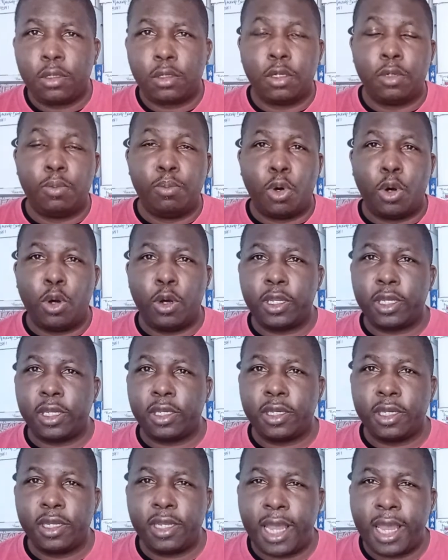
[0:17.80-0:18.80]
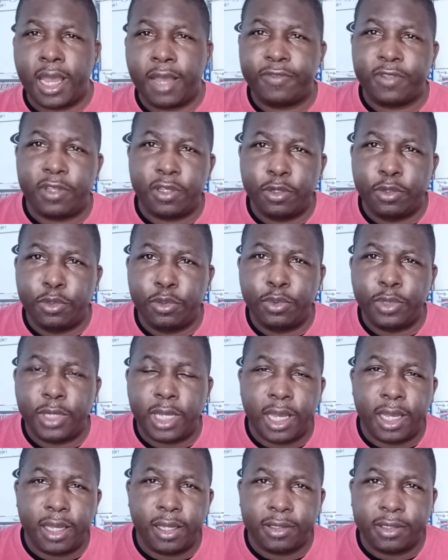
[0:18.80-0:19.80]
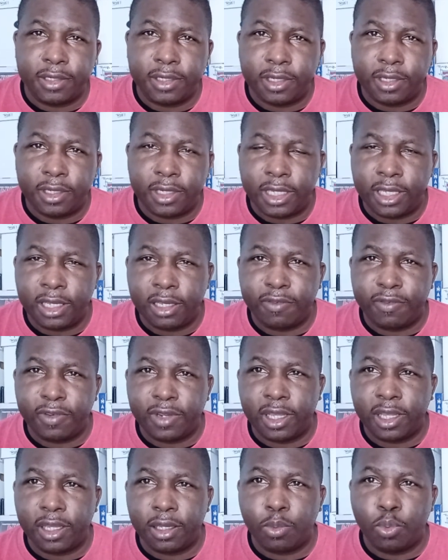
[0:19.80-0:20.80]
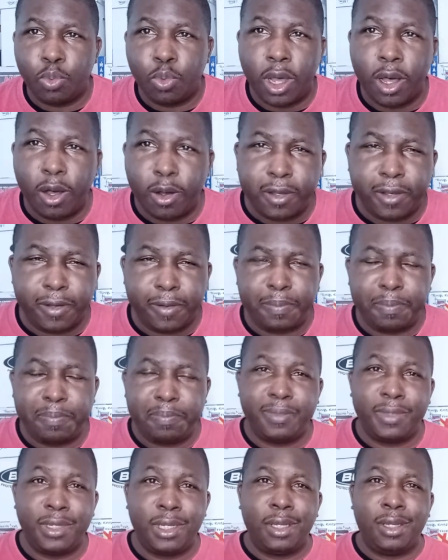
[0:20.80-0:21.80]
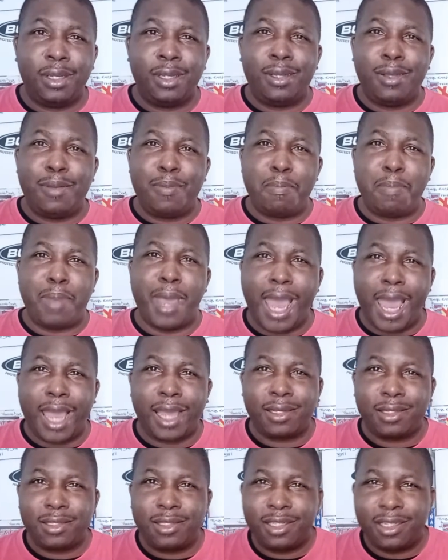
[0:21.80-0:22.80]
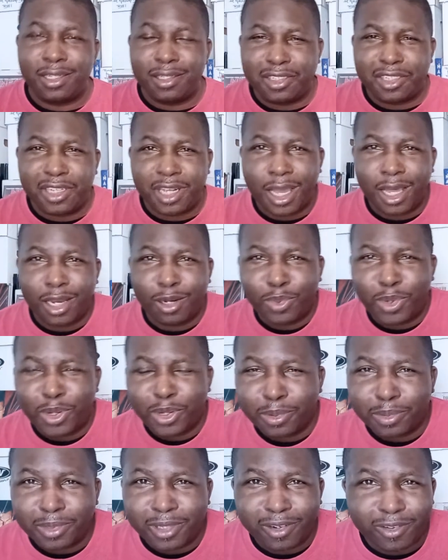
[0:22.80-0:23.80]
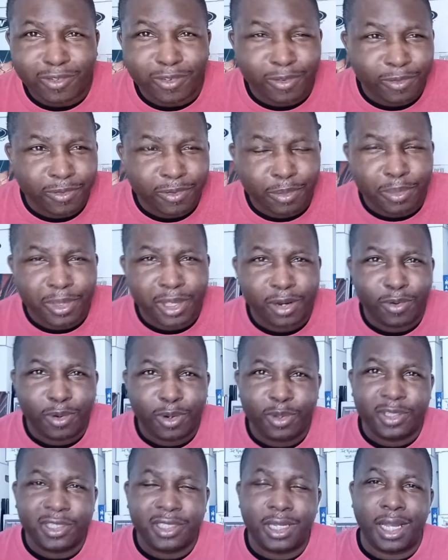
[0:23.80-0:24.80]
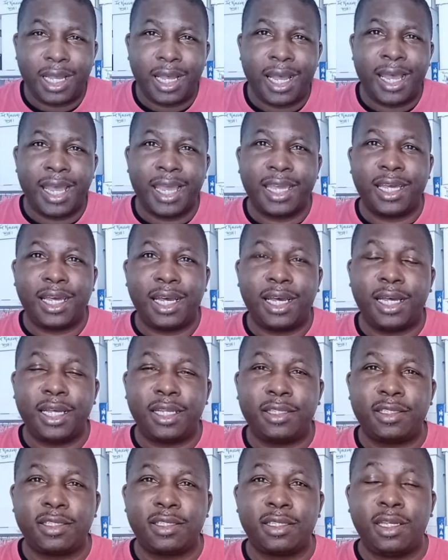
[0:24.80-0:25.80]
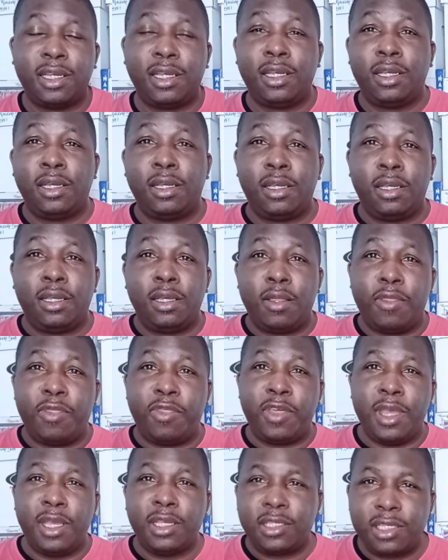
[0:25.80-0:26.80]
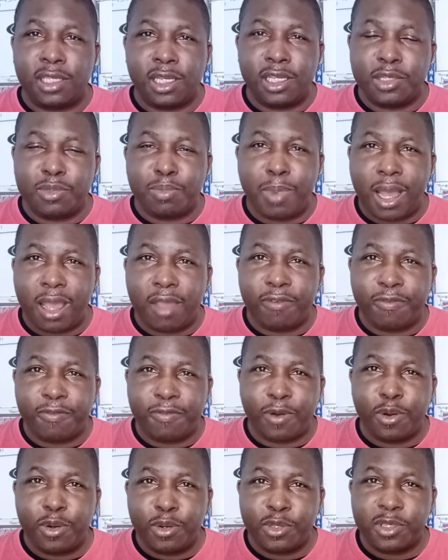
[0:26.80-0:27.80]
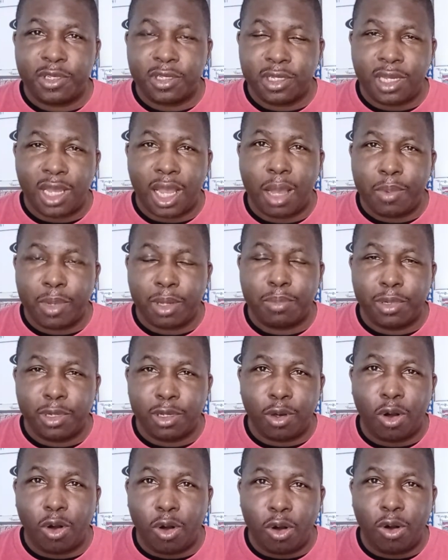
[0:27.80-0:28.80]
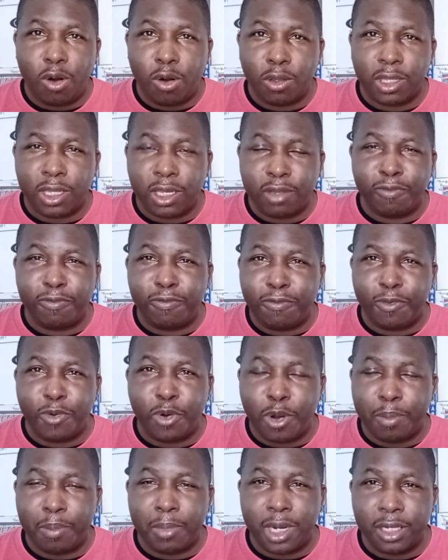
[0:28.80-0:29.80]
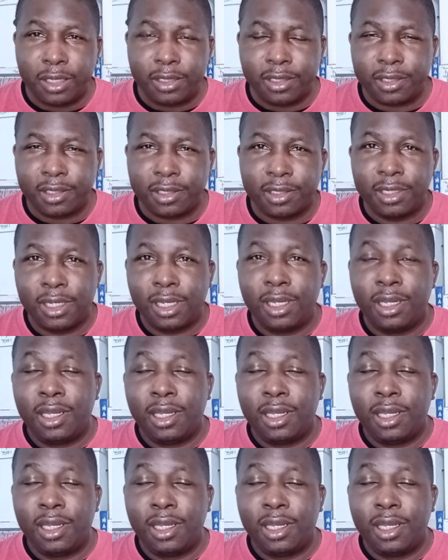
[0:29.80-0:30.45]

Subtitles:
Good morning, good afternoon, and good evening. Welcome back to the channel. Welcome to From Heroes to Icons. This is my first comic book haul in 4 months.